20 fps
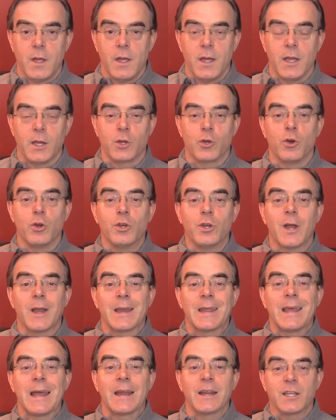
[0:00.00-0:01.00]
It could
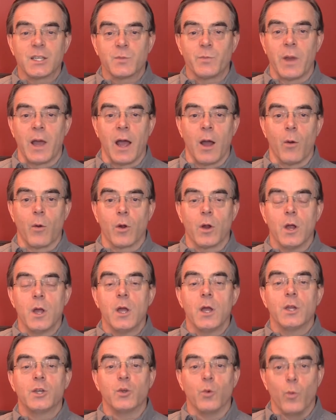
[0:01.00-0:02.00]
not get its power
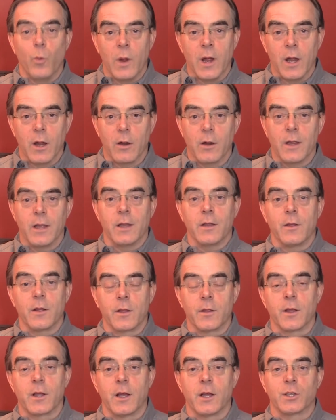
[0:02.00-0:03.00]
to where
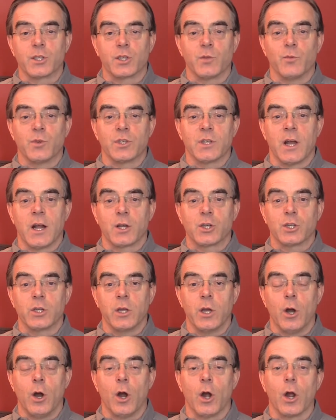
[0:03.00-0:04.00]
the customers
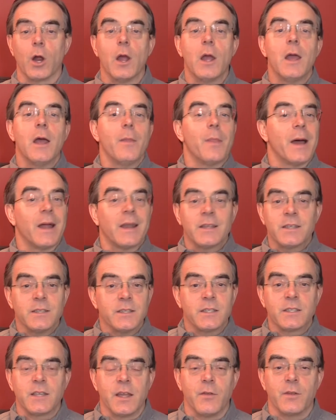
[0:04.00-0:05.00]
actually are. That isn't
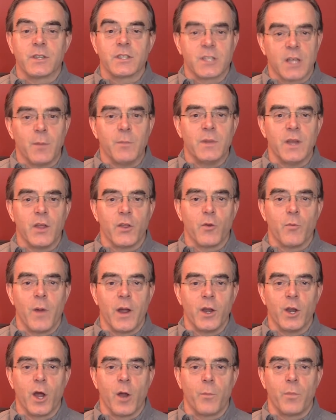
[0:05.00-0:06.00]
to say that someday there
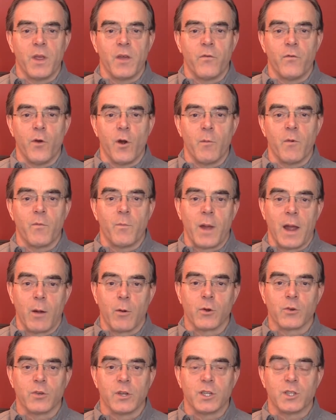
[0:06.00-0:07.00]
might not be a form of
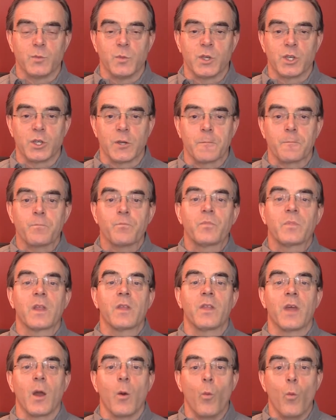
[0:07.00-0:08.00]
power transmission
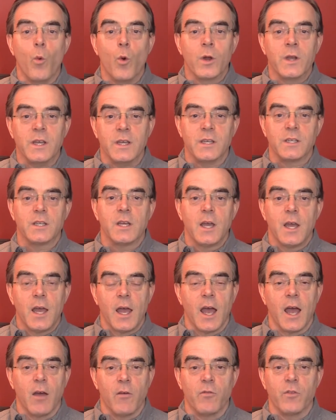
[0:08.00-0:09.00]
that wouldn't
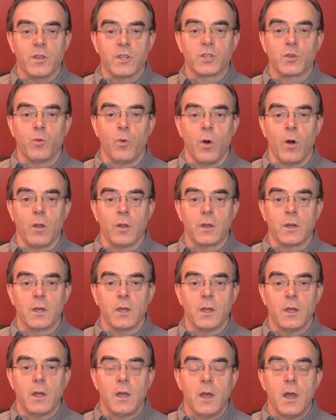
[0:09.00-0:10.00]
have this
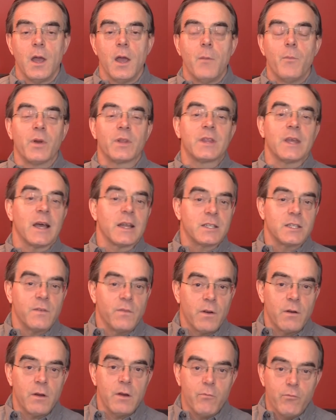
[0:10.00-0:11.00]
quality. But that's a
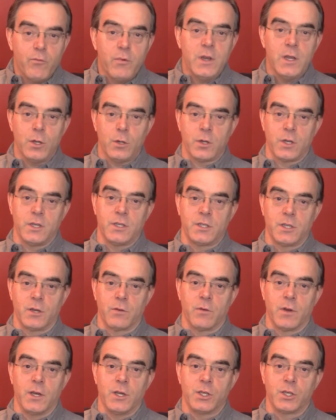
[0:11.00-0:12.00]
very real
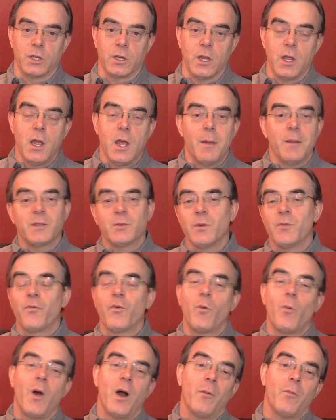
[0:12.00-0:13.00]
consideration. And so
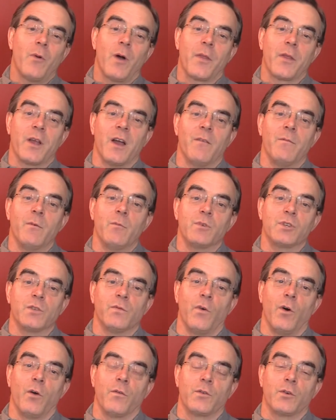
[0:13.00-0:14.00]
for a while the government was
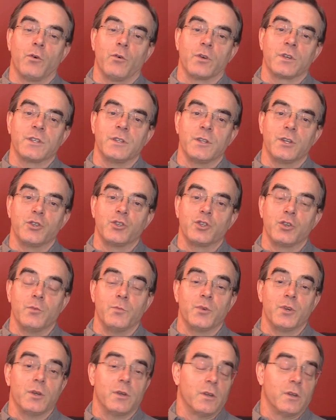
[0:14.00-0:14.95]
involved, of course, in the